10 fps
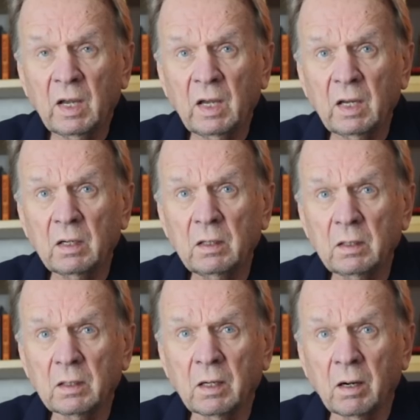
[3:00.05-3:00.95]

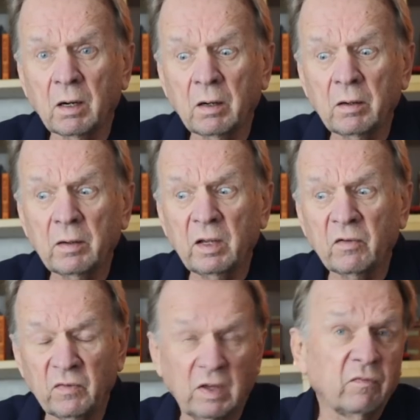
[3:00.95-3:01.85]
And uh,
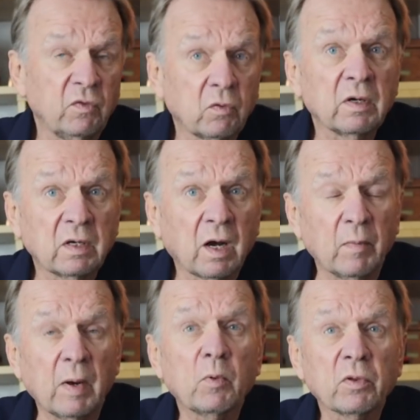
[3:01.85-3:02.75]
if, if you can
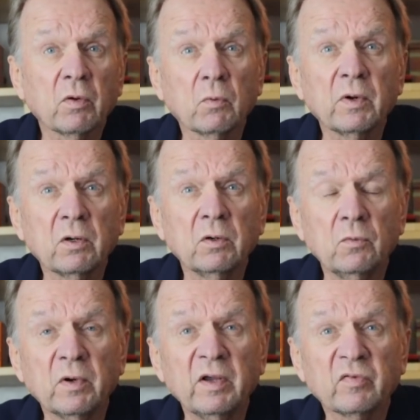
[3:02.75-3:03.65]
come up with a
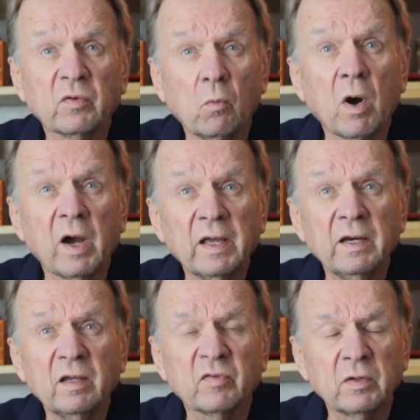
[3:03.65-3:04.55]
good reason why
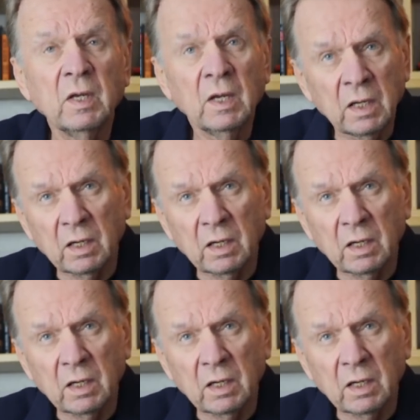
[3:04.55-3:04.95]
it isn't,